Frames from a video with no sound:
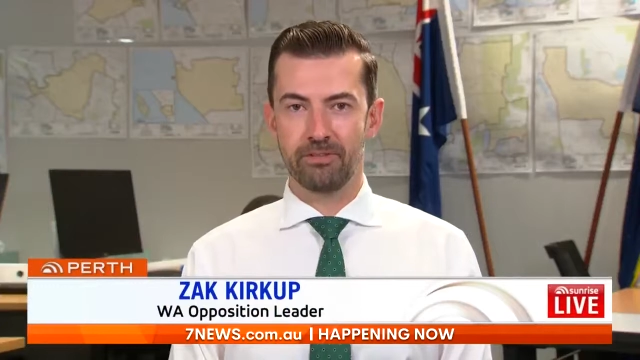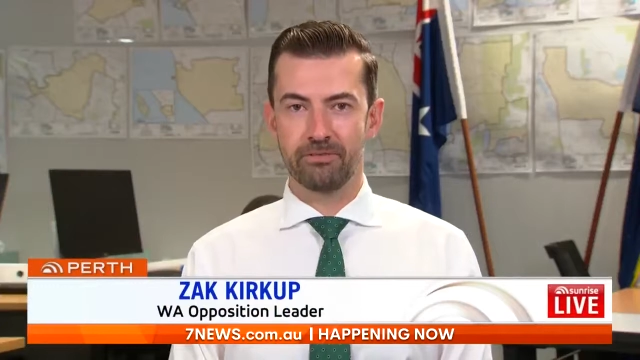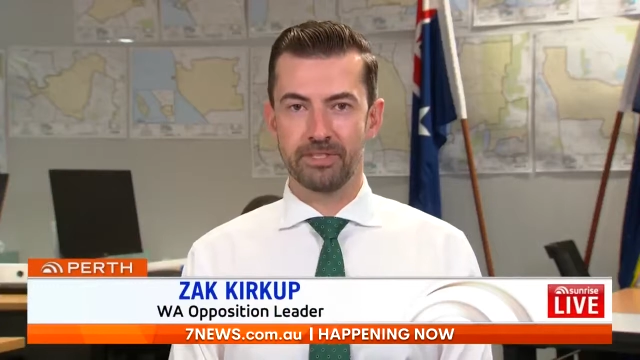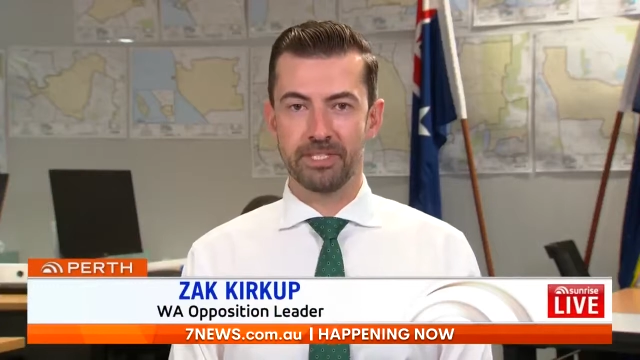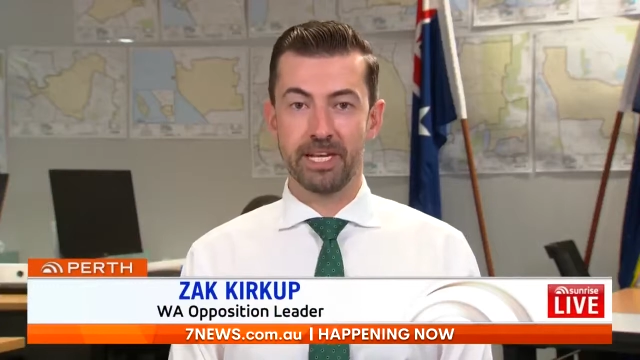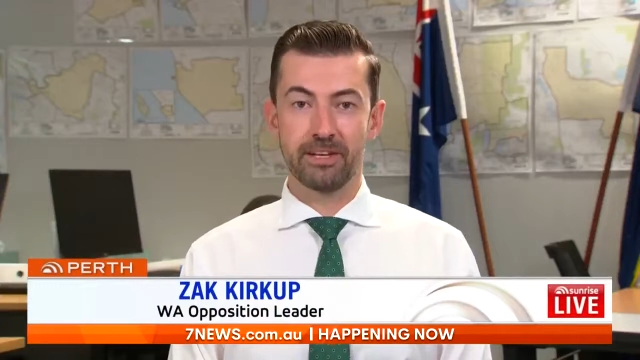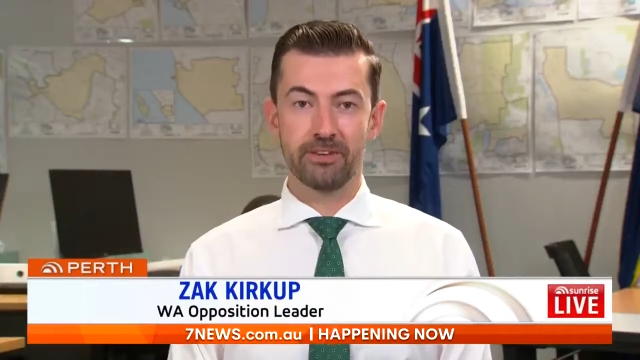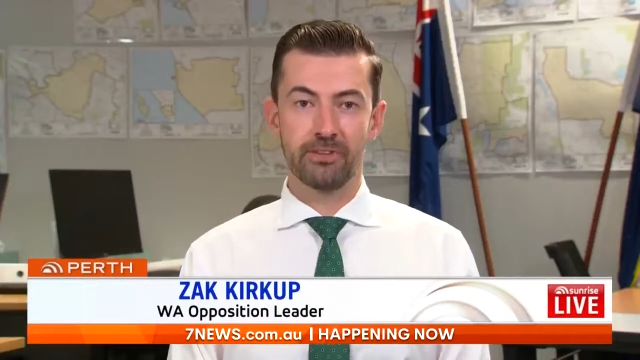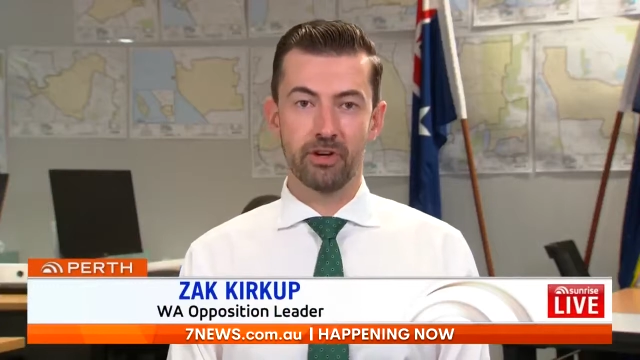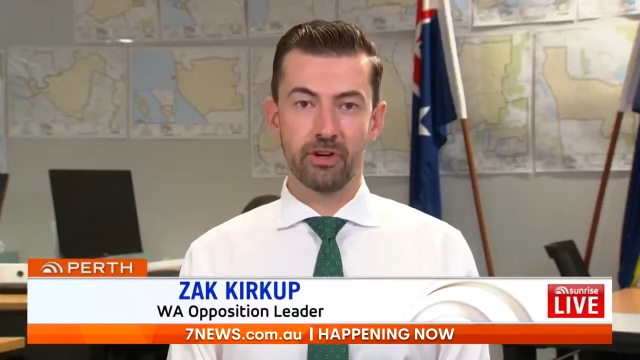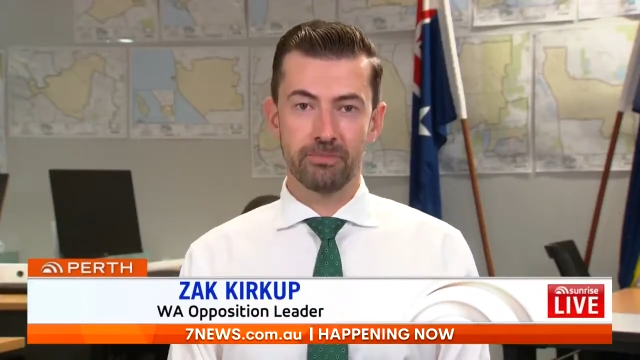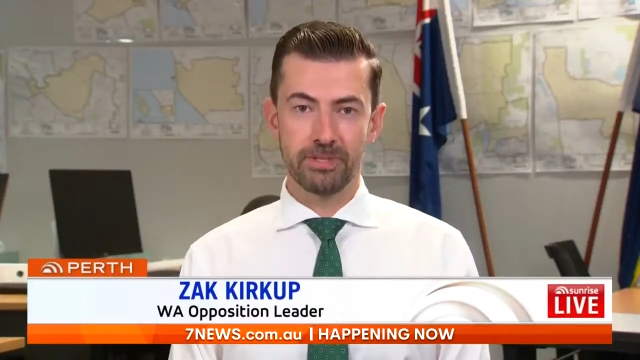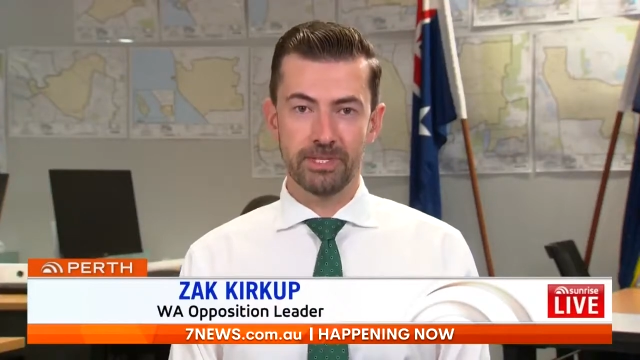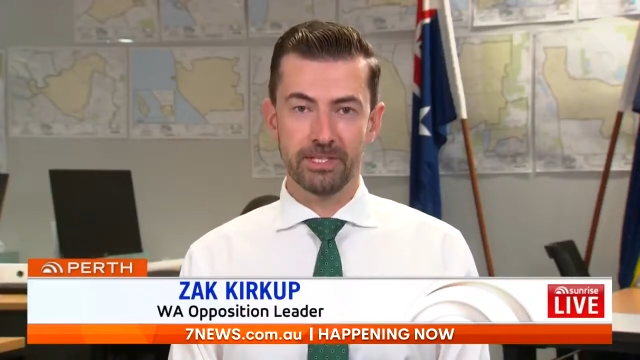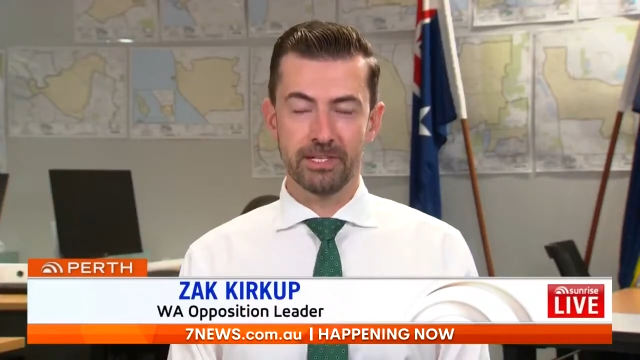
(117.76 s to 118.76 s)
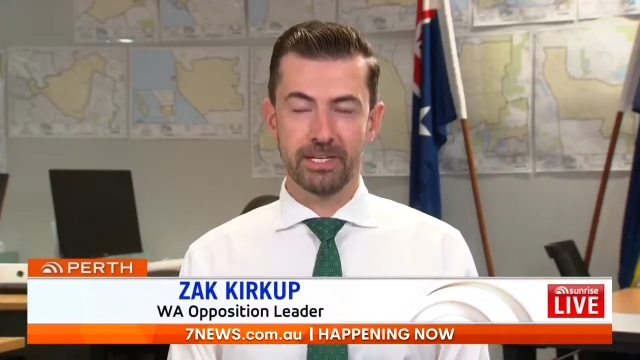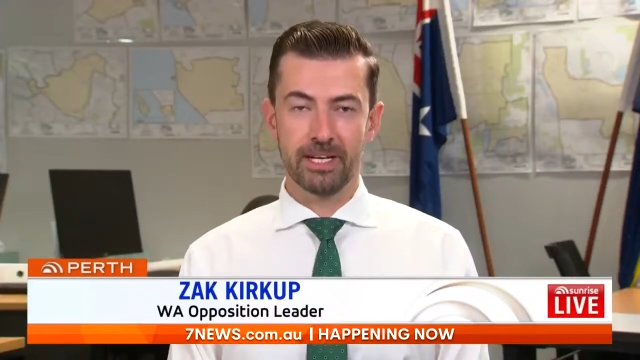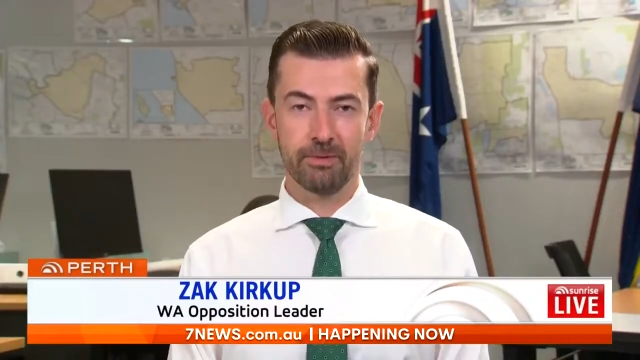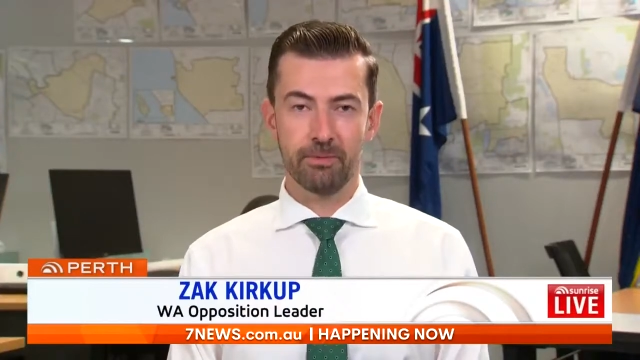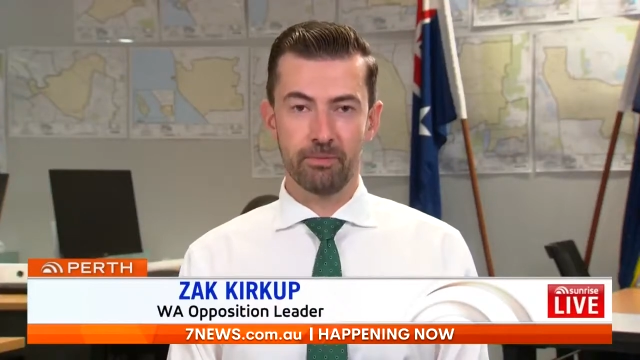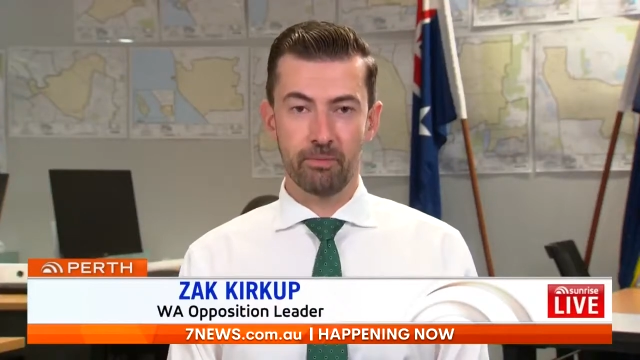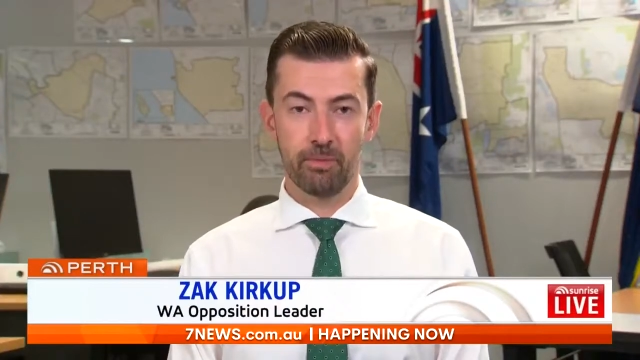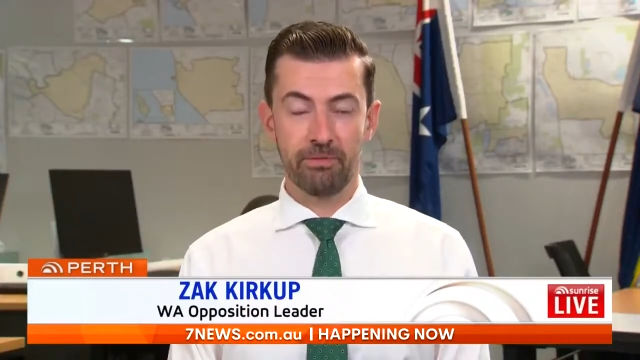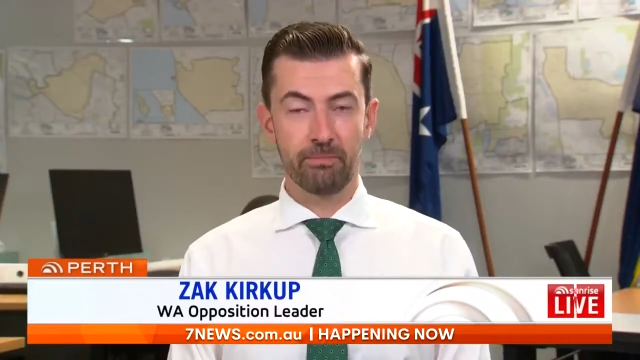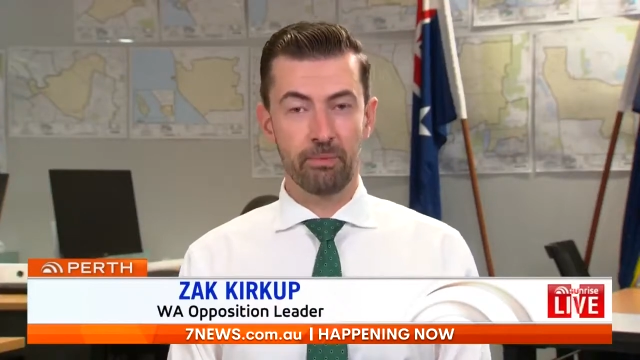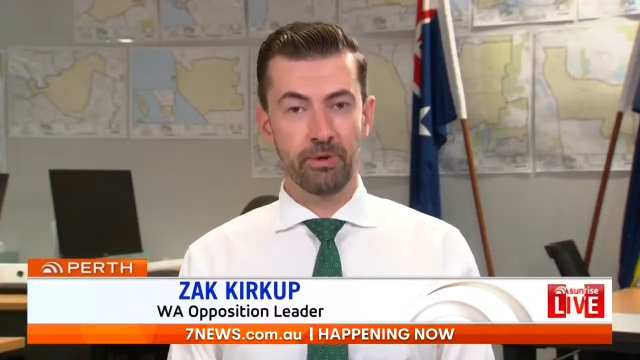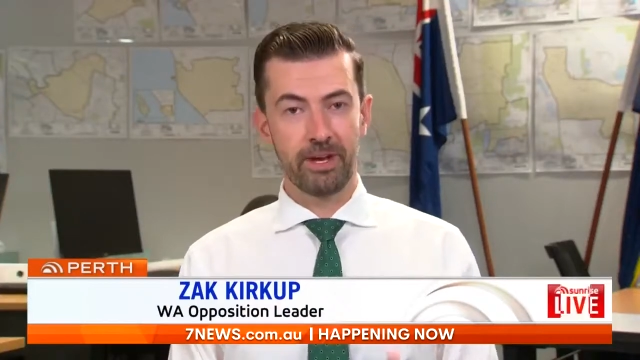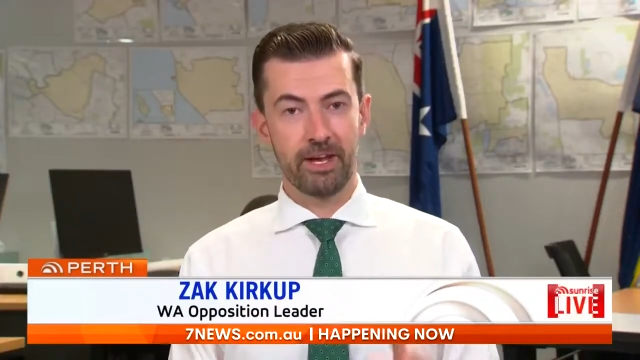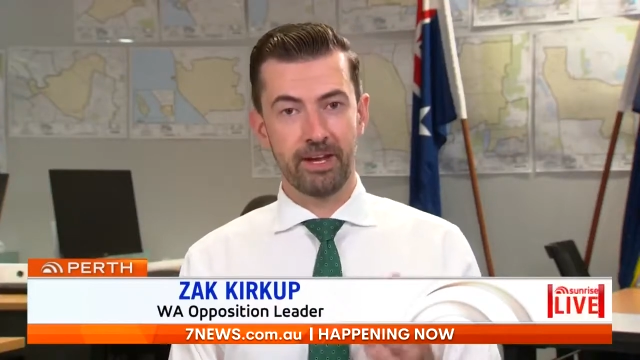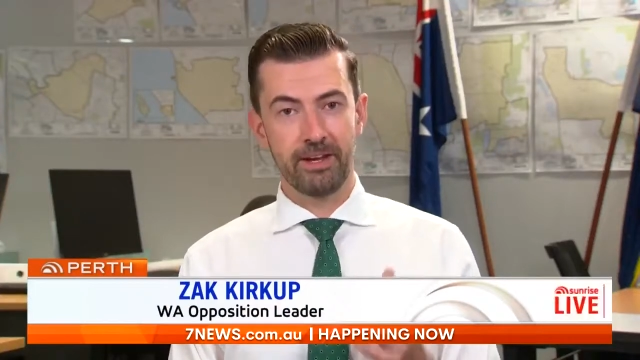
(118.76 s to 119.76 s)
on second jobs. We've
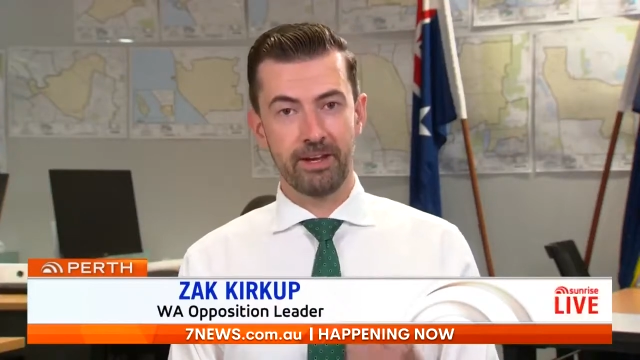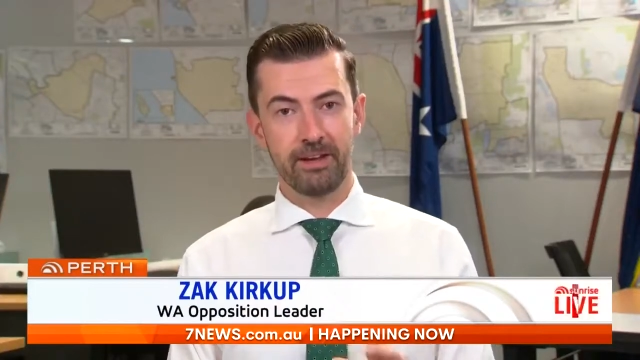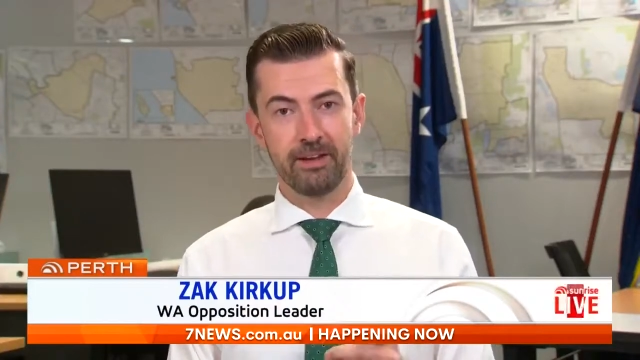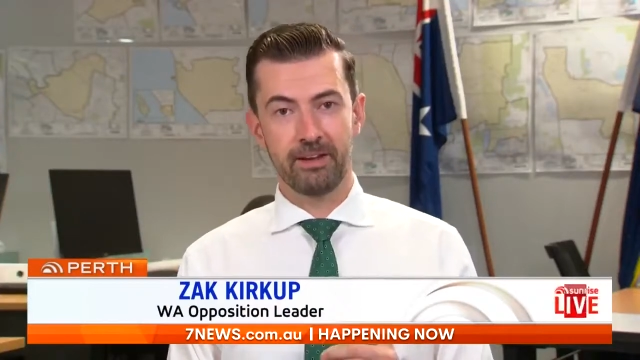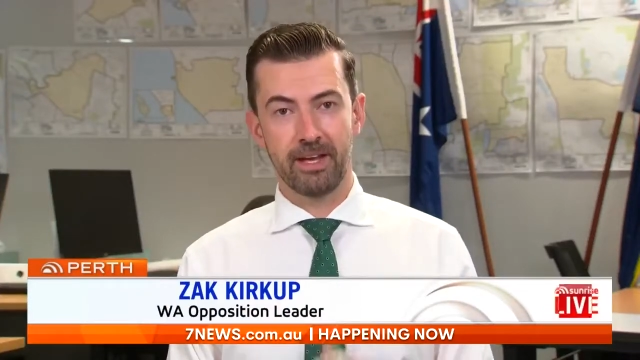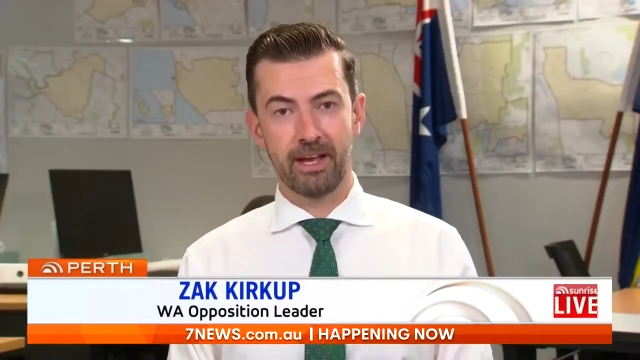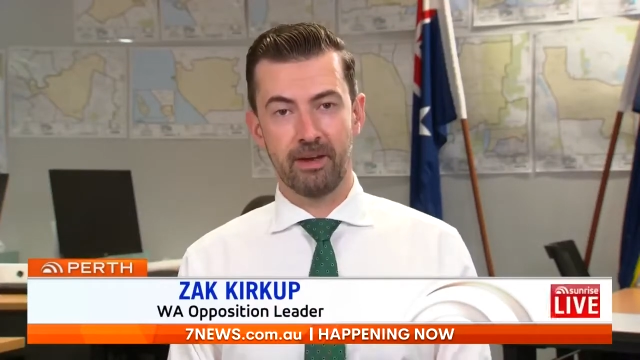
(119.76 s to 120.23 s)
put a